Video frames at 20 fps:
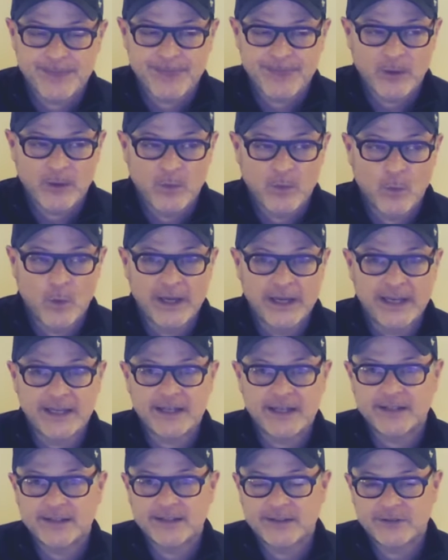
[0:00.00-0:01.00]

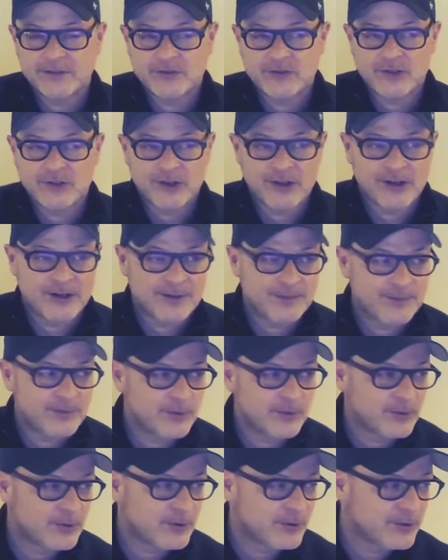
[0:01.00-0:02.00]
wink, charm,
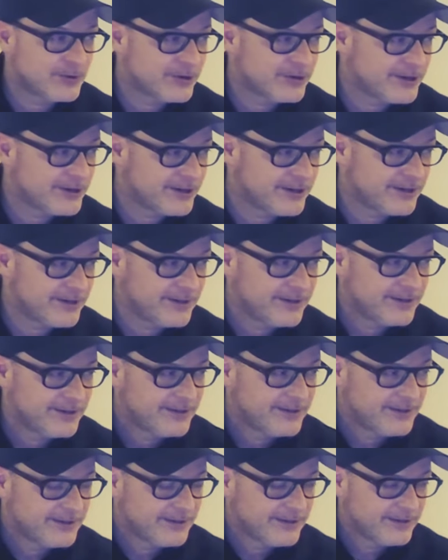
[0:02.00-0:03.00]
or
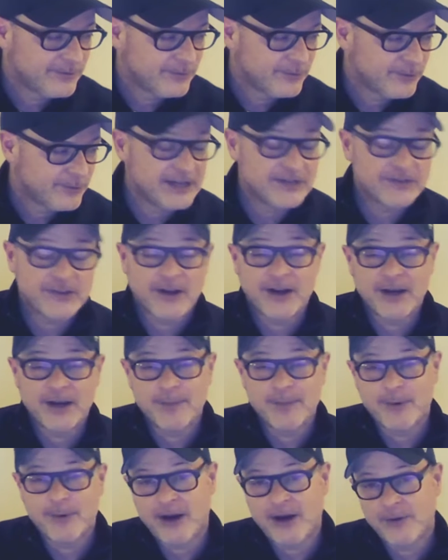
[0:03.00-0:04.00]
raised
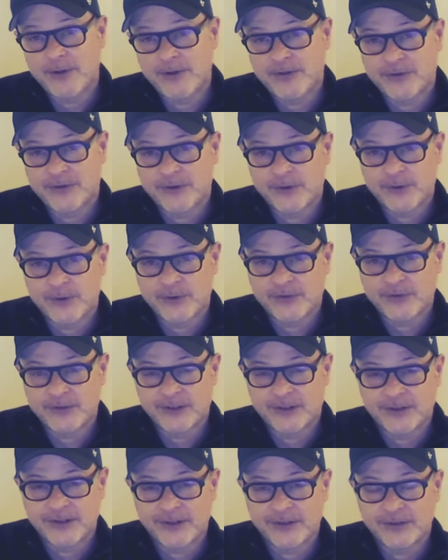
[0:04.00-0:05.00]
eyebrow into those
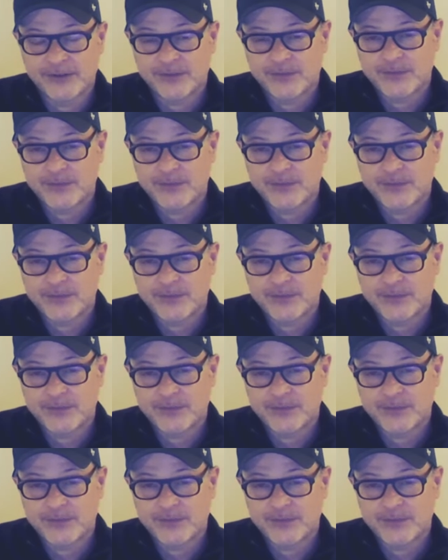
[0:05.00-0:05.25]
scenarios.